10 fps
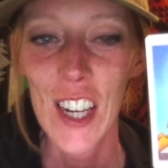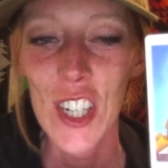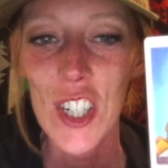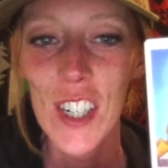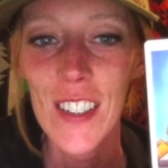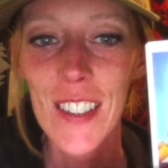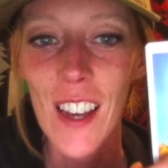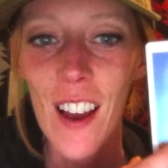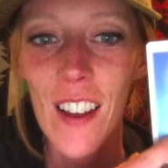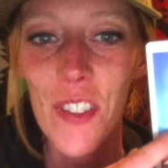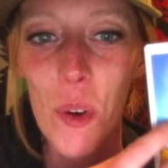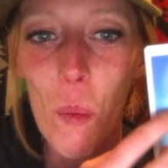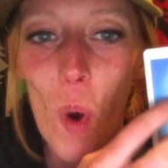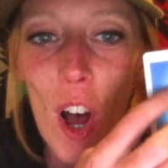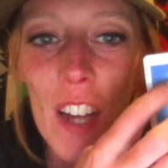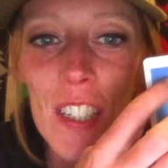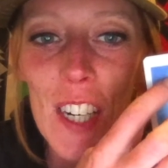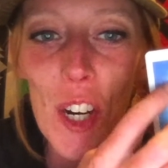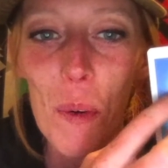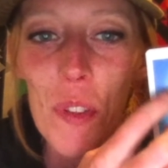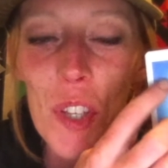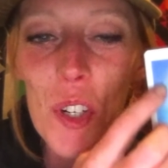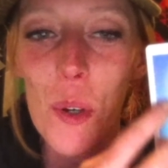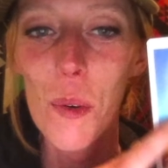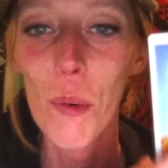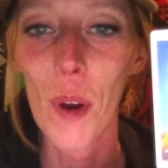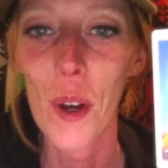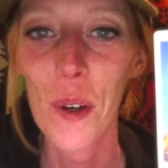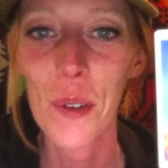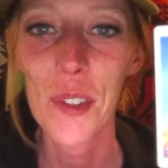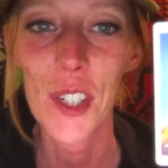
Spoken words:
She's got the wand here with the new growth.